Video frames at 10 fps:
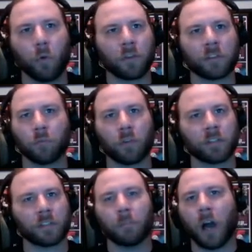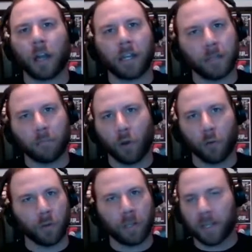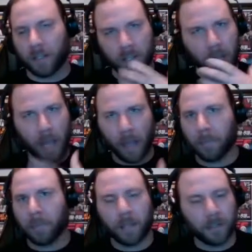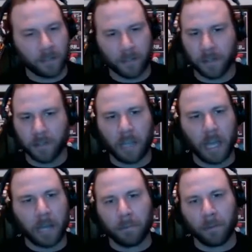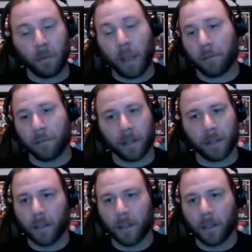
works the body to the point where he is, just it's got to be graphic.